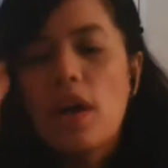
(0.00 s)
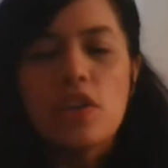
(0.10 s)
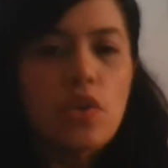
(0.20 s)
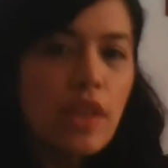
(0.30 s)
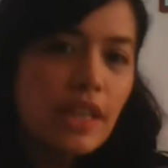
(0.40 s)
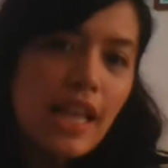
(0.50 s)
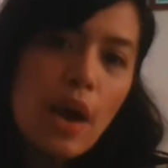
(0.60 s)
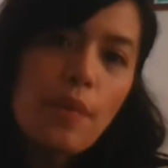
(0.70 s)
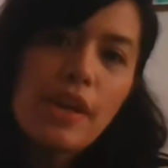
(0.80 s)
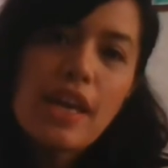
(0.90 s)
so that
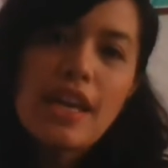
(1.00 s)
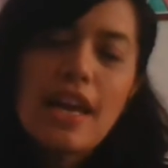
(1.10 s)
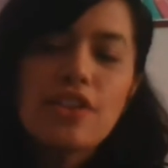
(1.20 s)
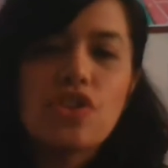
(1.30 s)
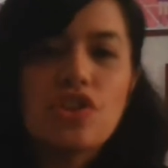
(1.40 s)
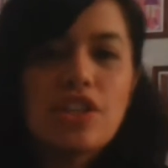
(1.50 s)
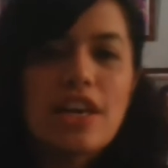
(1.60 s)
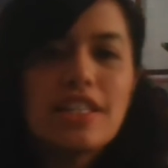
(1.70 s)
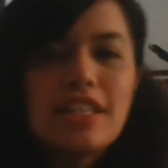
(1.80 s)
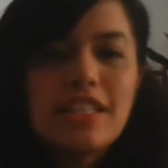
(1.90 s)
now he can
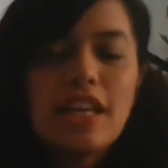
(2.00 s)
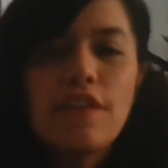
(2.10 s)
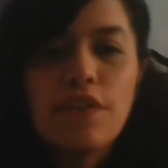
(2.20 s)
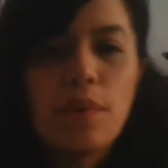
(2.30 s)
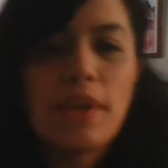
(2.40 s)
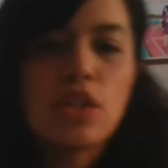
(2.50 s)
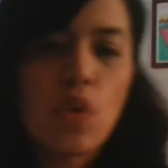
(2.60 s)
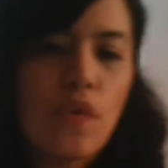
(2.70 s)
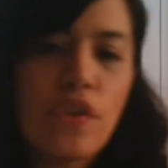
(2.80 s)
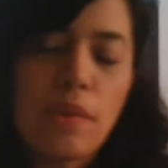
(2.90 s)
exercise his influence
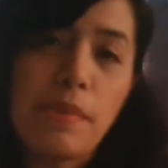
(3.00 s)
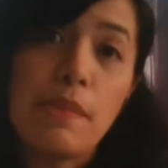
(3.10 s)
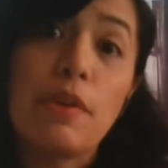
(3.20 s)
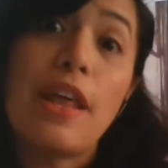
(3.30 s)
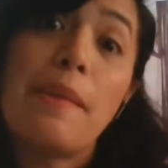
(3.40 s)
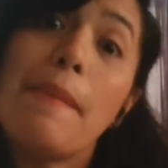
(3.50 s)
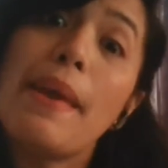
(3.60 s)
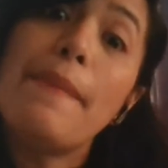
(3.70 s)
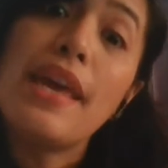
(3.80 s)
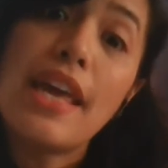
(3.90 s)
over the people and
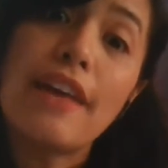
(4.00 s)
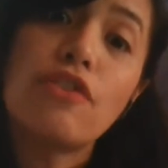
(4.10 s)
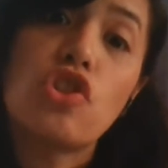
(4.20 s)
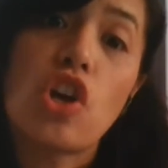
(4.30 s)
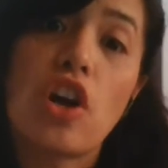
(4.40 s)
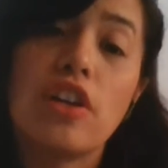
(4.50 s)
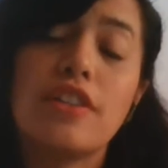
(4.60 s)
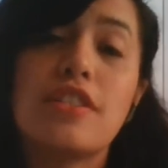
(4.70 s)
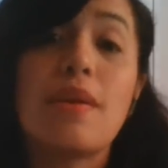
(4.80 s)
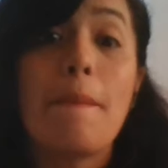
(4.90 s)
maybe get
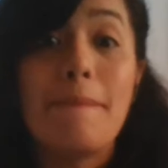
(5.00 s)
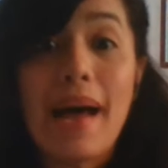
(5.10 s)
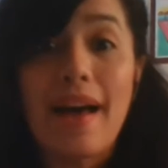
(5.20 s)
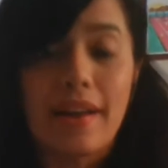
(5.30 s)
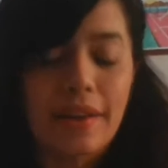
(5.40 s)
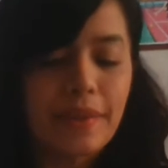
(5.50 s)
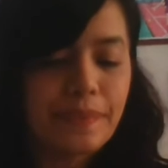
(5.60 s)
Charles back.